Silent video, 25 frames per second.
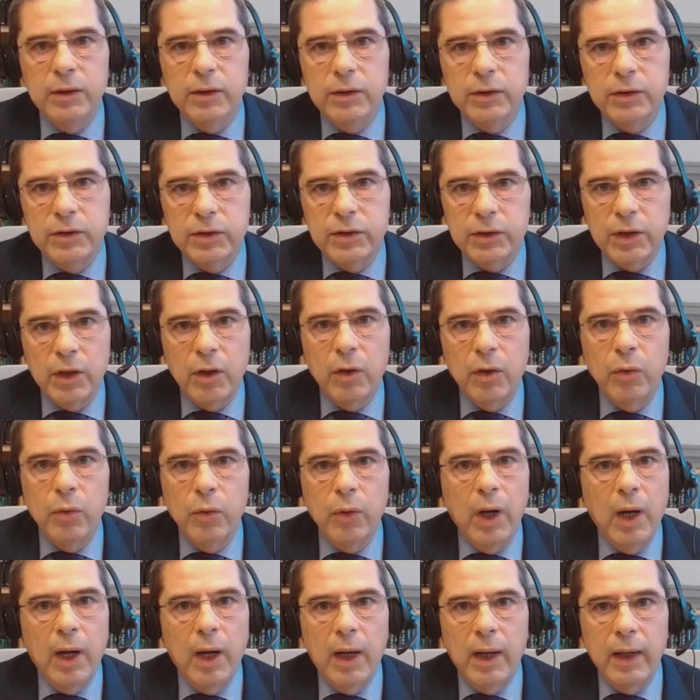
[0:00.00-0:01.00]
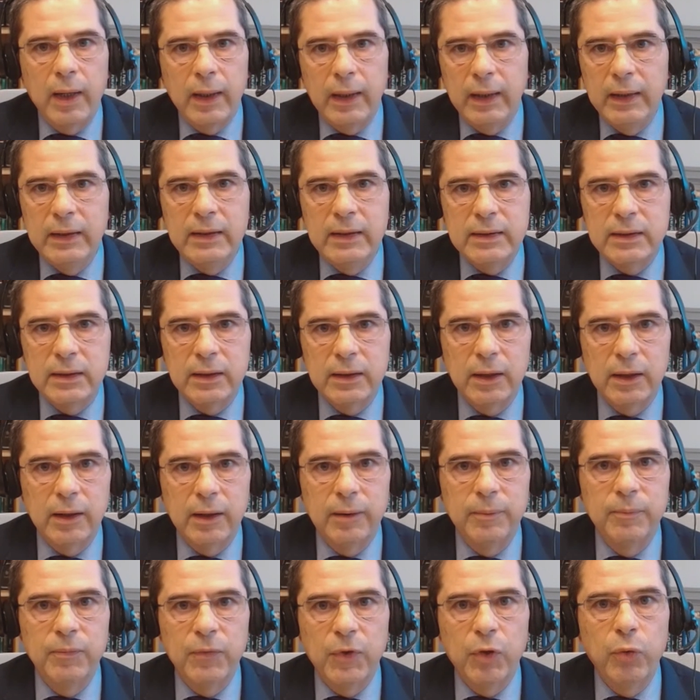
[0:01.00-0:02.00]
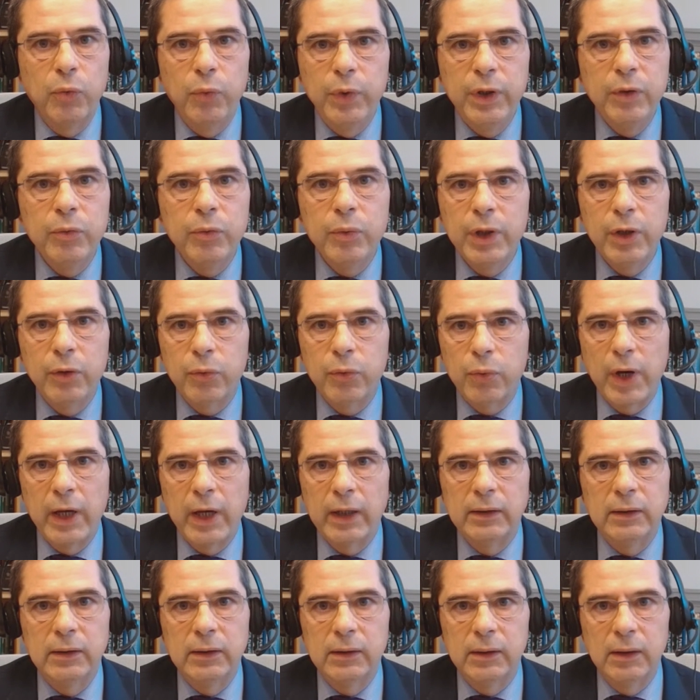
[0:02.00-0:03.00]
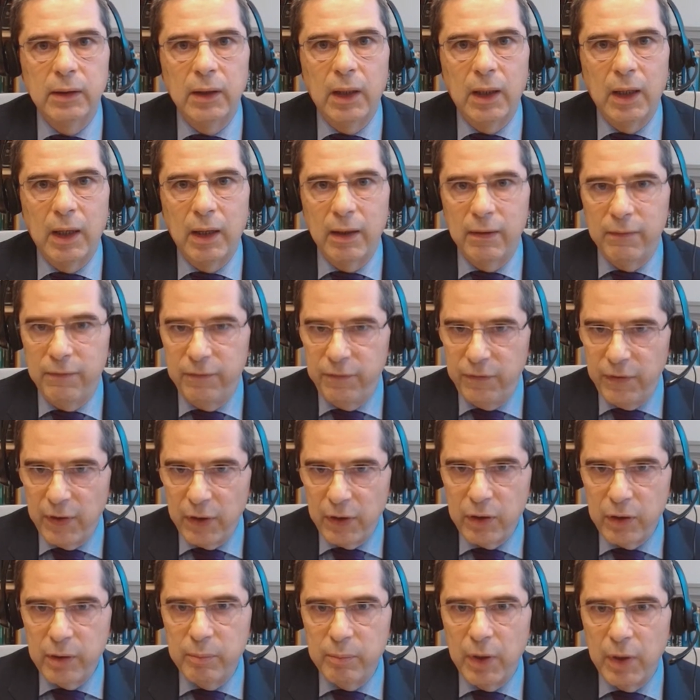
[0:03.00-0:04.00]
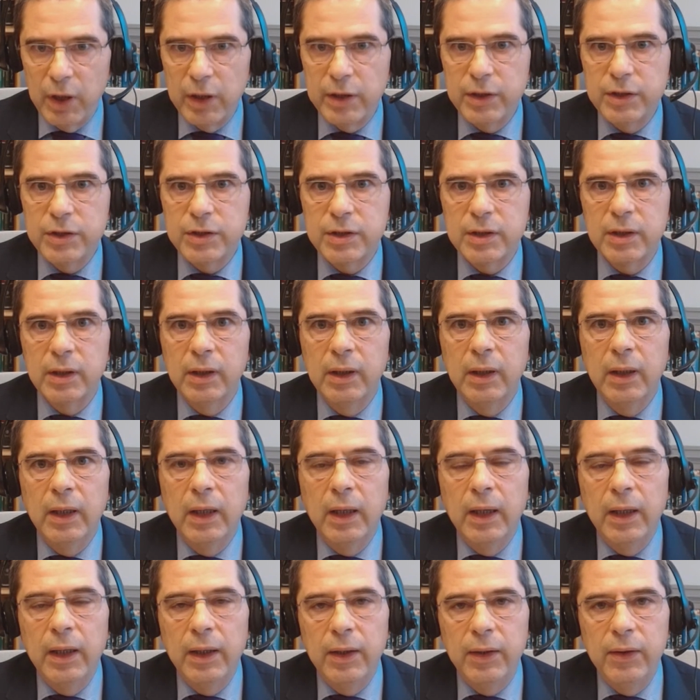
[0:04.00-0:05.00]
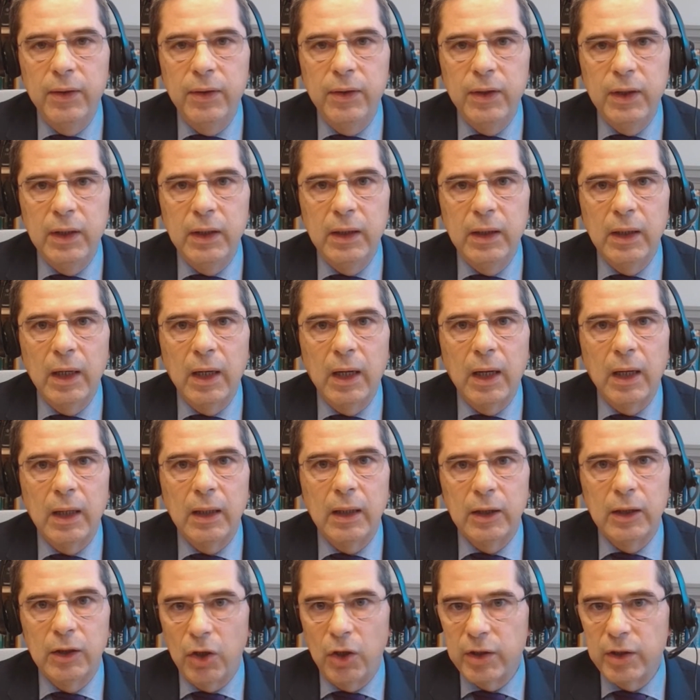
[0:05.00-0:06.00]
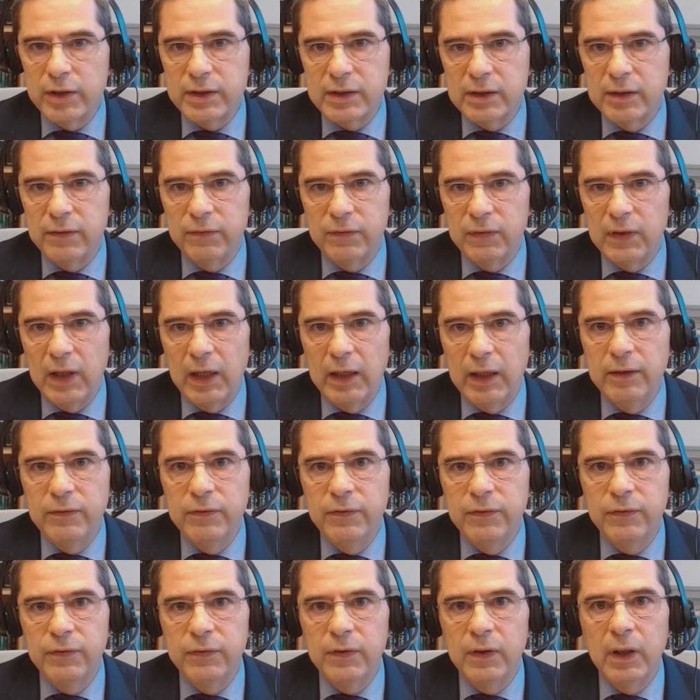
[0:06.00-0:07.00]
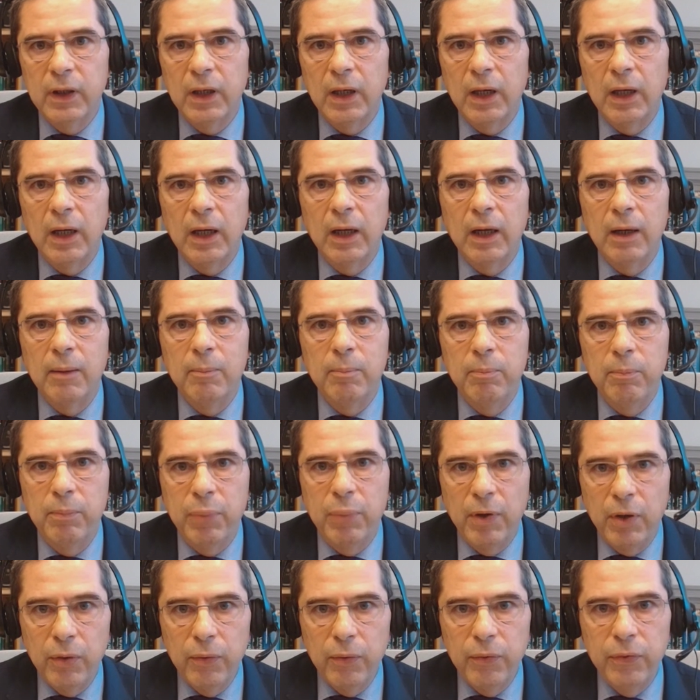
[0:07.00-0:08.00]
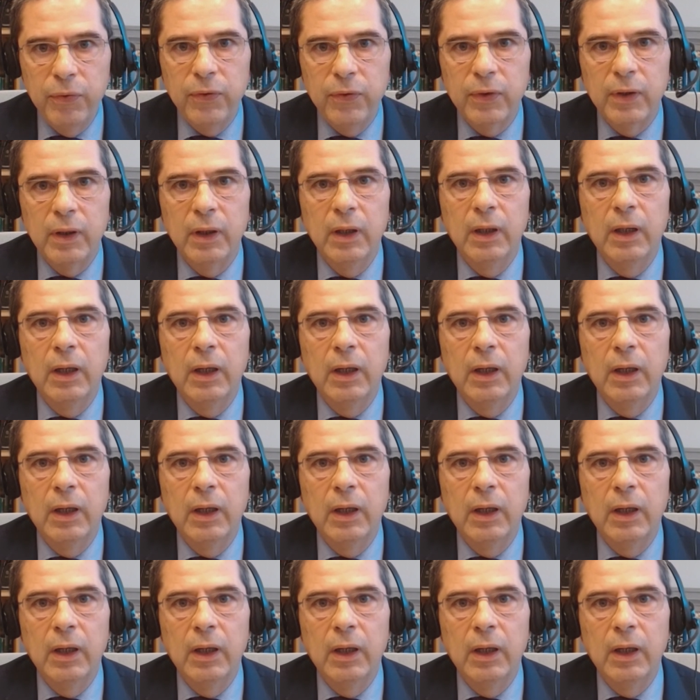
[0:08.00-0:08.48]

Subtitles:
So it's we regret very much the loss of life, both